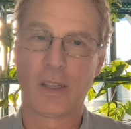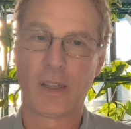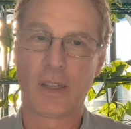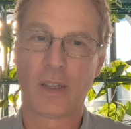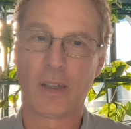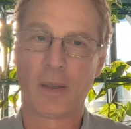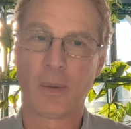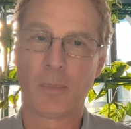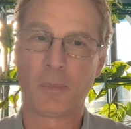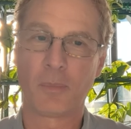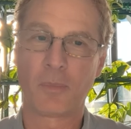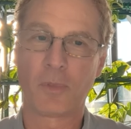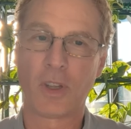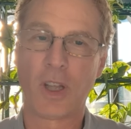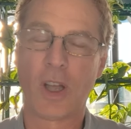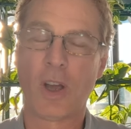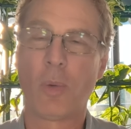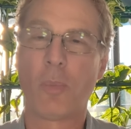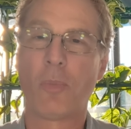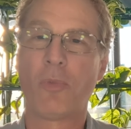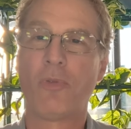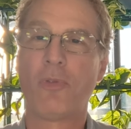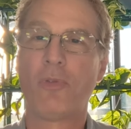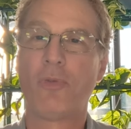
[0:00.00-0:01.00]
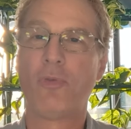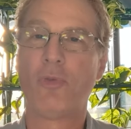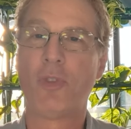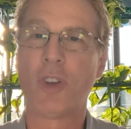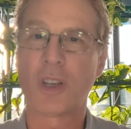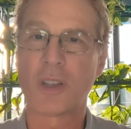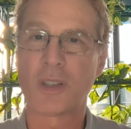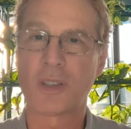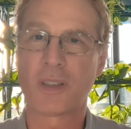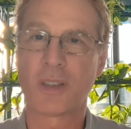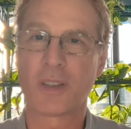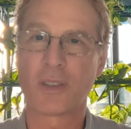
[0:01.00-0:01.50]
um, to help
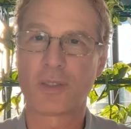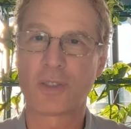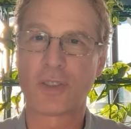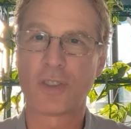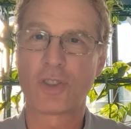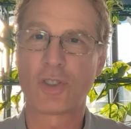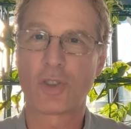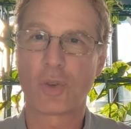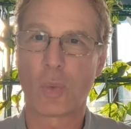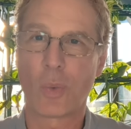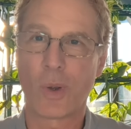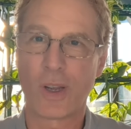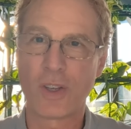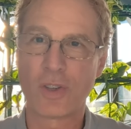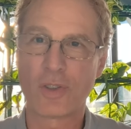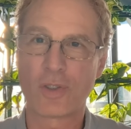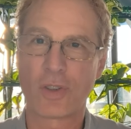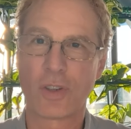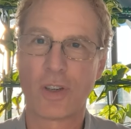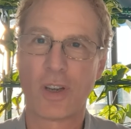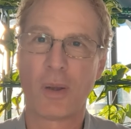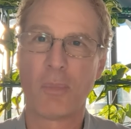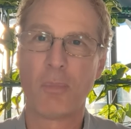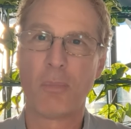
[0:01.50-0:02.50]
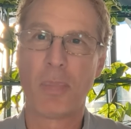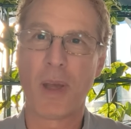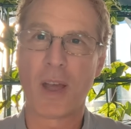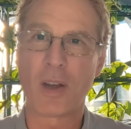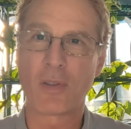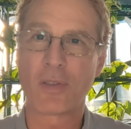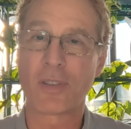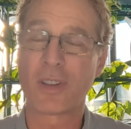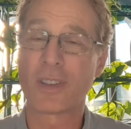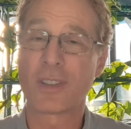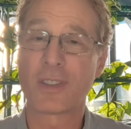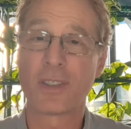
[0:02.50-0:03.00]
fix their situation and
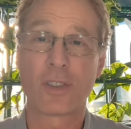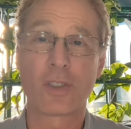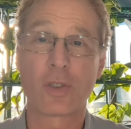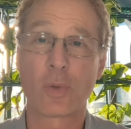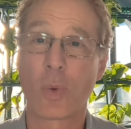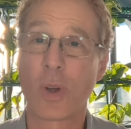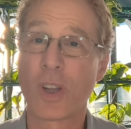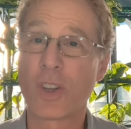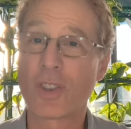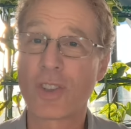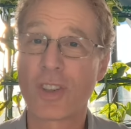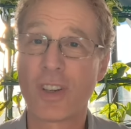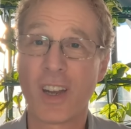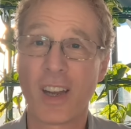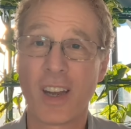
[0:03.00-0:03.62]
better the situation.